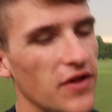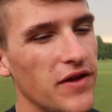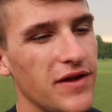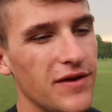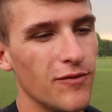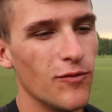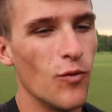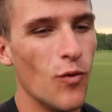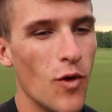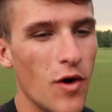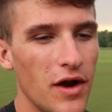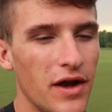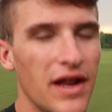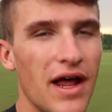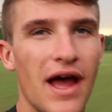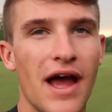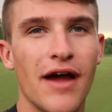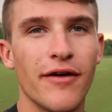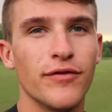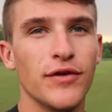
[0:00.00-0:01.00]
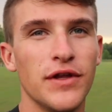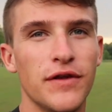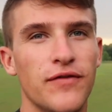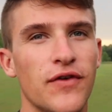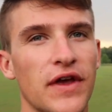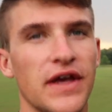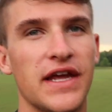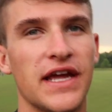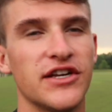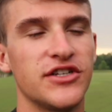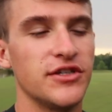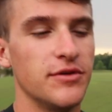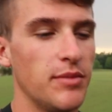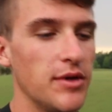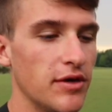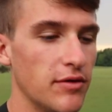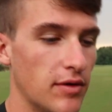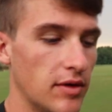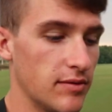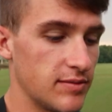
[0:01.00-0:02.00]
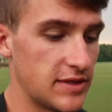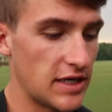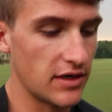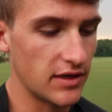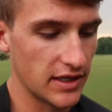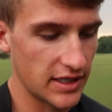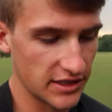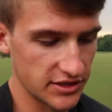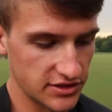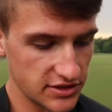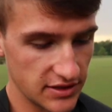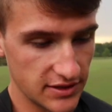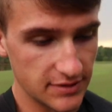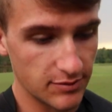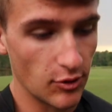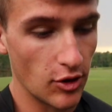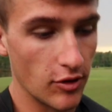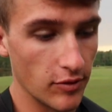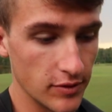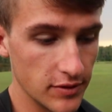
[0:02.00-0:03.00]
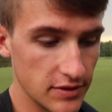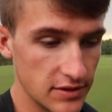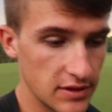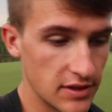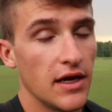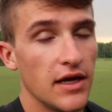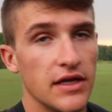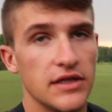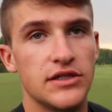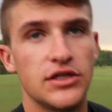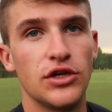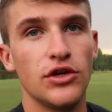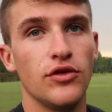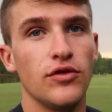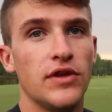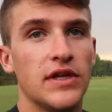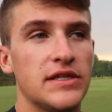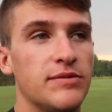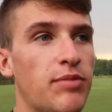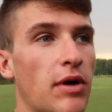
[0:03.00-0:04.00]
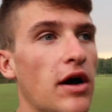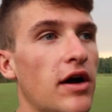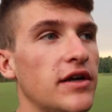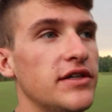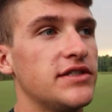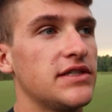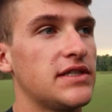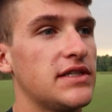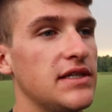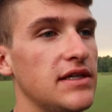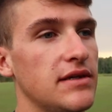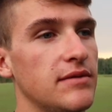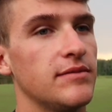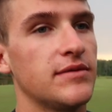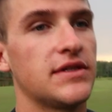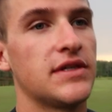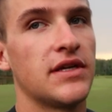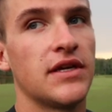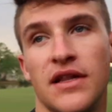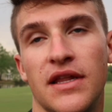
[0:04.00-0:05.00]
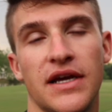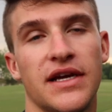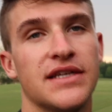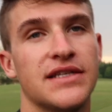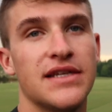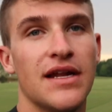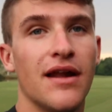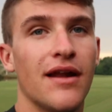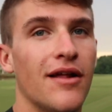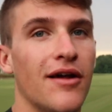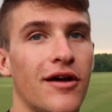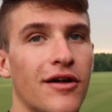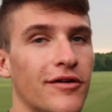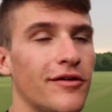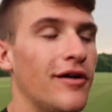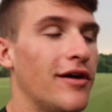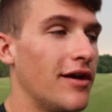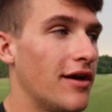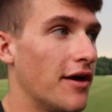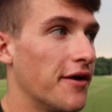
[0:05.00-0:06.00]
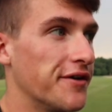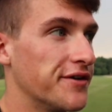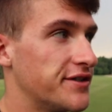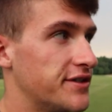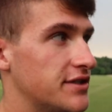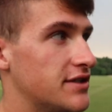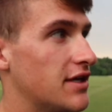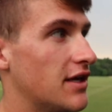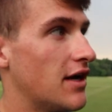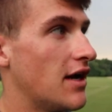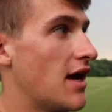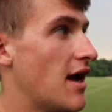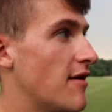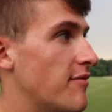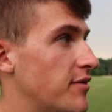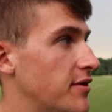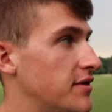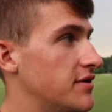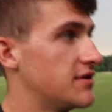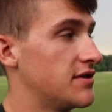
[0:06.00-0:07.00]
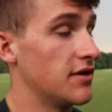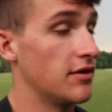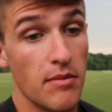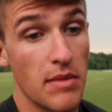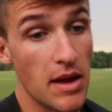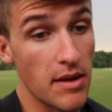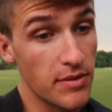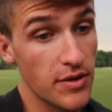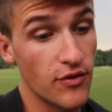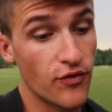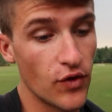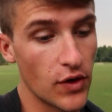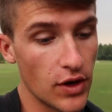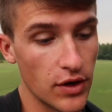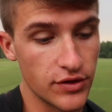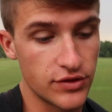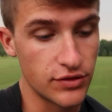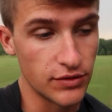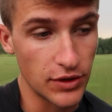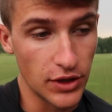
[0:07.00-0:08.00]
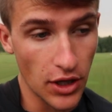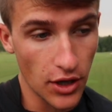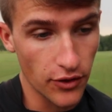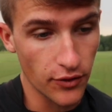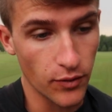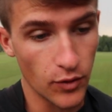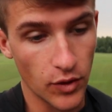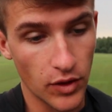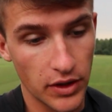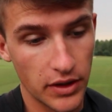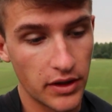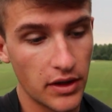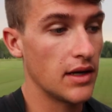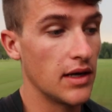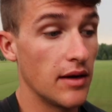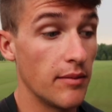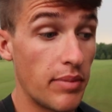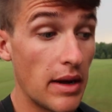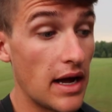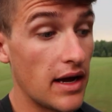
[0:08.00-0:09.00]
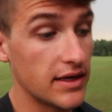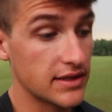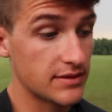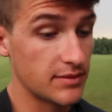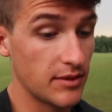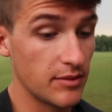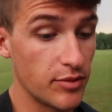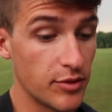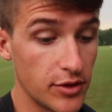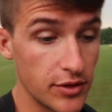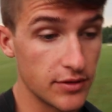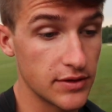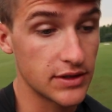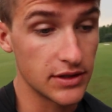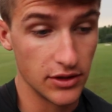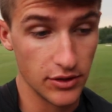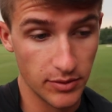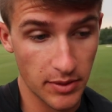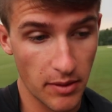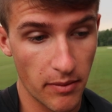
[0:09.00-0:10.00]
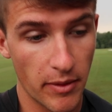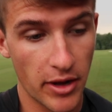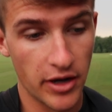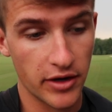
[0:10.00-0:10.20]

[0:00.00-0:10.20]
to leave. 1, I really feel like catching a big one. I'm tired of catching these small ones. And 2, this pond just seems like it's not on right now. It's just not happening. So maybe if we go to another one, it'll possibly produce a little bit